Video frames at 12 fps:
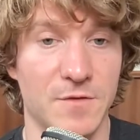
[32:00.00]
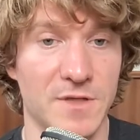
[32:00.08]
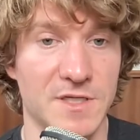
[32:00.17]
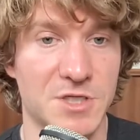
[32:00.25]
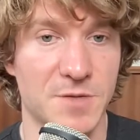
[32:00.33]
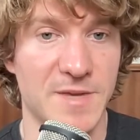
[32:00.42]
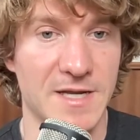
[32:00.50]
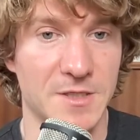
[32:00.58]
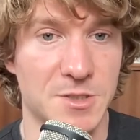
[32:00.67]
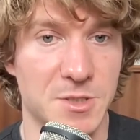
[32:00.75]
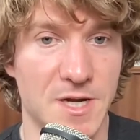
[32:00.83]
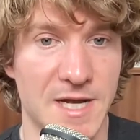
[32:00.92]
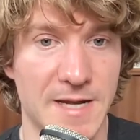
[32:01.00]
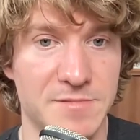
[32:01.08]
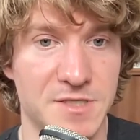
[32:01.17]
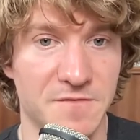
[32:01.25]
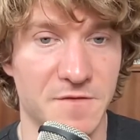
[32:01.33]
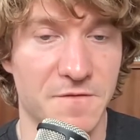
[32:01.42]
all these Germanic tribes.
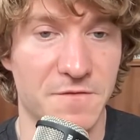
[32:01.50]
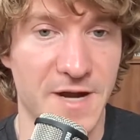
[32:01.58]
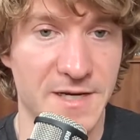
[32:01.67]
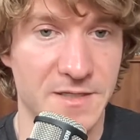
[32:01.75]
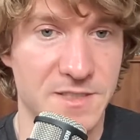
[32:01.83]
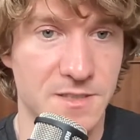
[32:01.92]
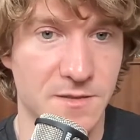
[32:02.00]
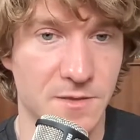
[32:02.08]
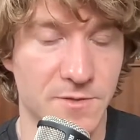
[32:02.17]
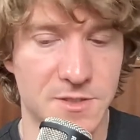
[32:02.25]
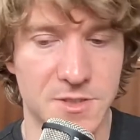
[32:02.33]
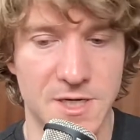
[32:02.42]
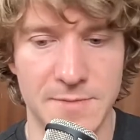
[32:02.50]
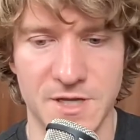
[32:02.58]
You have the Franks, they're one tribe.